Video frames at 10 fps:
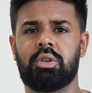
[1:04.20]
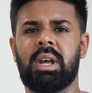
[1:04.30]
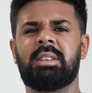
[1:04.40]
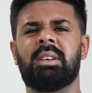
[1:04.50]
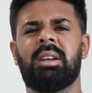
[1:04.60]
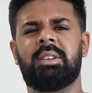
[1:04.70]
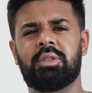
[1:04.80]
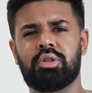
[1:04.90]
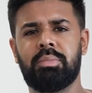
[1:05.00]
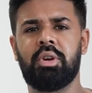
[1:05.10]
So that's a
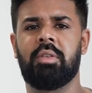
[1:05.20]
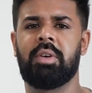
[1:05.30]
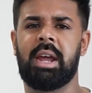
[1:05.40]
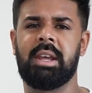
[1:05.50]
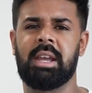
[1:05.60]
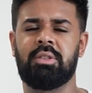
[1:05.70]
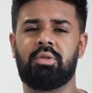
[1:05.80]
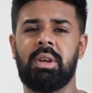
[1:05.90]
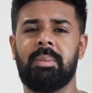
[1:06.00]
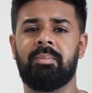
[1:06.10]
little summary of headache
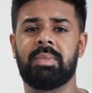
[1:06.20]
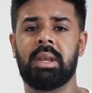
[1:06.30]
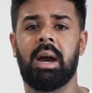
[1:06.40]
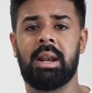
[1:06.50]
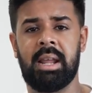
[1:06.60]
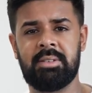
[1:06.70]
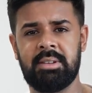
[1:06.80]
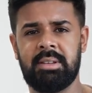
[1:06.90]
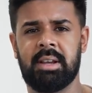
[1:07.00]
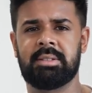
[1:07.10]
history, and let's
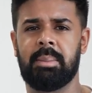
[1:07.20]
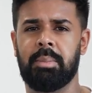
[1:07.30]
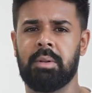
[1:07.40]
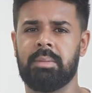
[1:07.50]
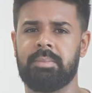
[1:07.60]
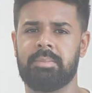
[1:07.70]
see the example.